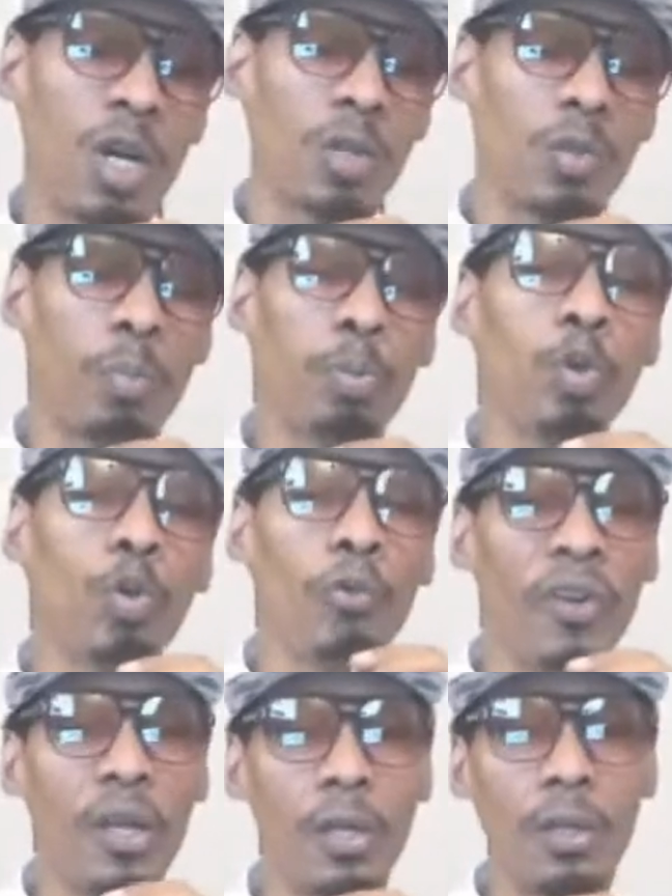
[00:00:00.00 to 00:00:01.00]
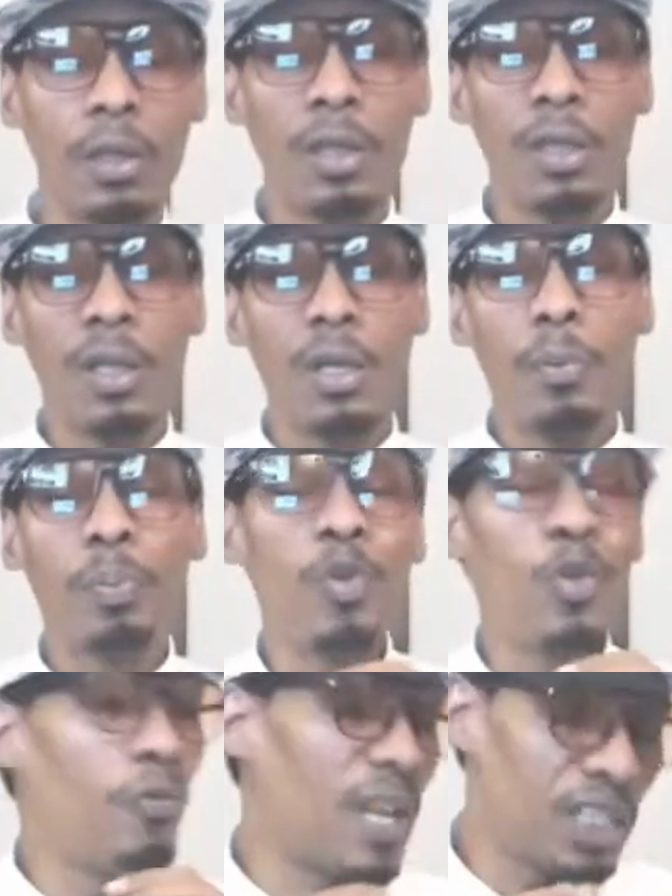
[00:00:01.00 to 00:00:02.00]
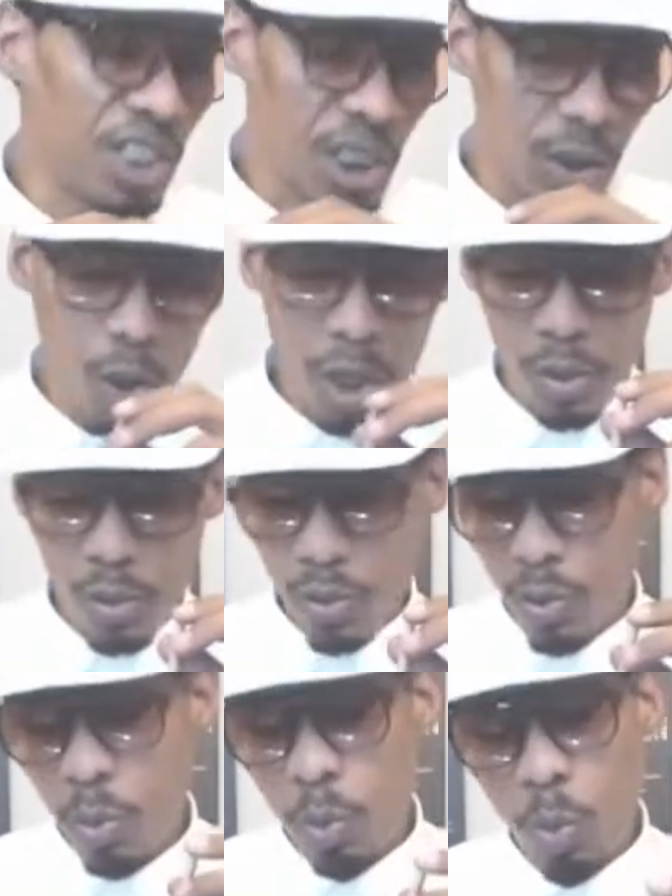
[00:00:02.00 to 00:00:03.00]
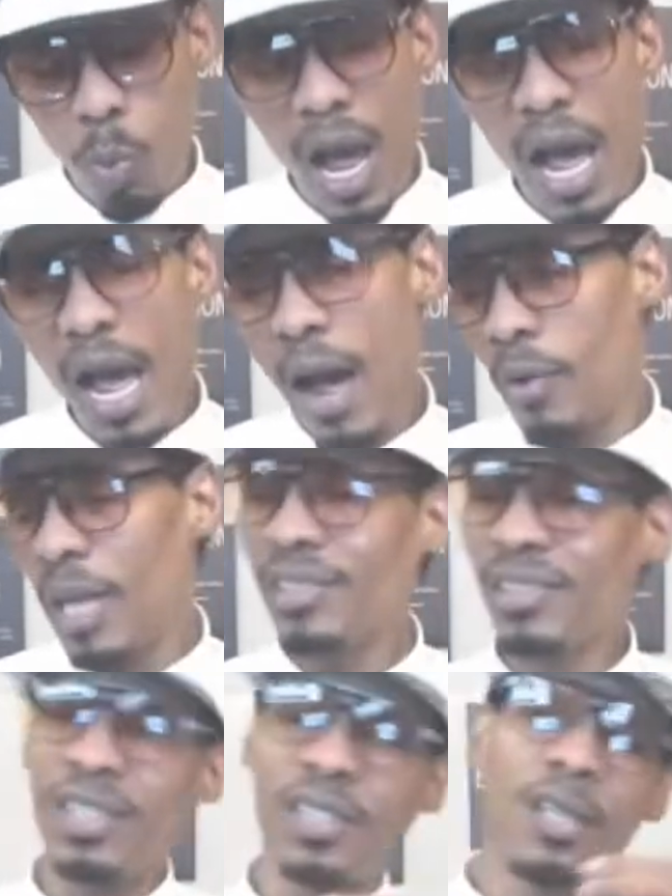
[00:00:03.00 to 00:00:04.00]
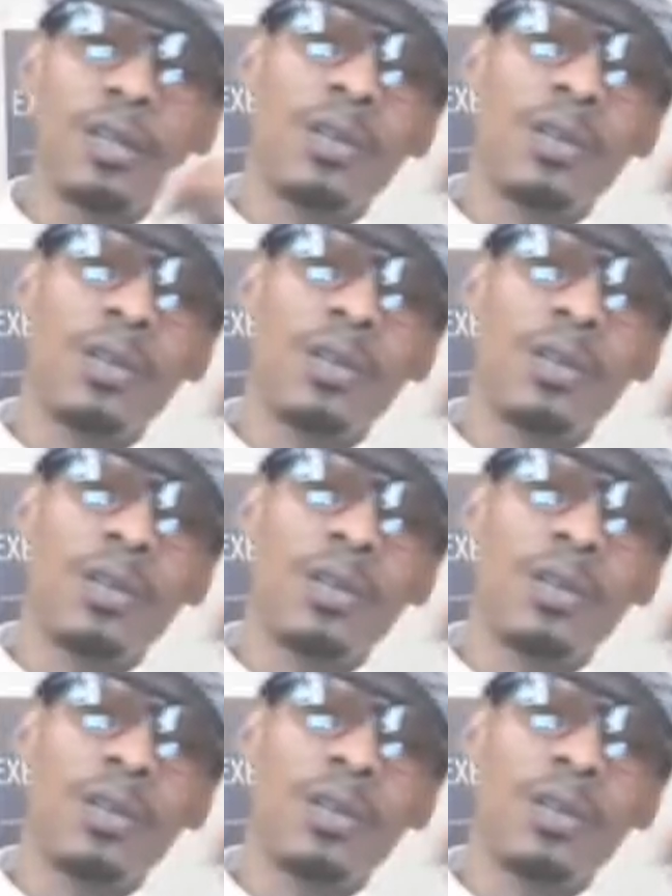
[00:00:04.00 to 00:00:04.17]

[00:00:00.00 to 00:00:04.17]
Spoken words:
well, prove it. Prove that she loyal. Wow, that's just...